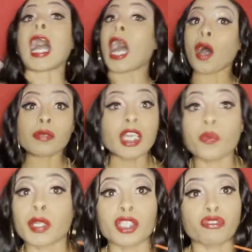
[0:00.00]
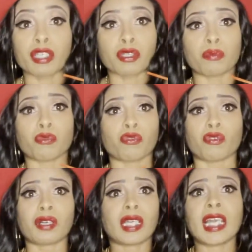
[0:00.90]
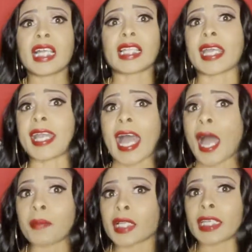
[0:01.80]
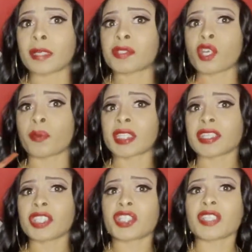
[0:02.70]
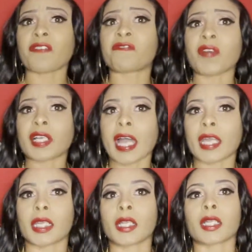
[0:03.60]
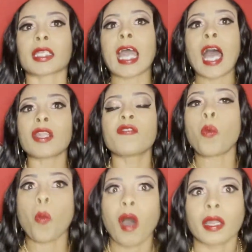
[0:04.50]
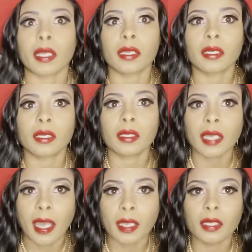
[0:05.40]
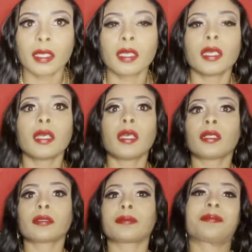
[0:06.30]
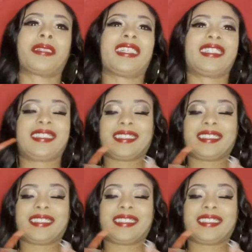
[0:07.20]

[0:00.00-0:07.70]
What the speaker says: I don't even want to drink no more. Like, I'm clean, I'm sober. Get this shit the fuck out of here. Like, I don't even want it, okay? Playing.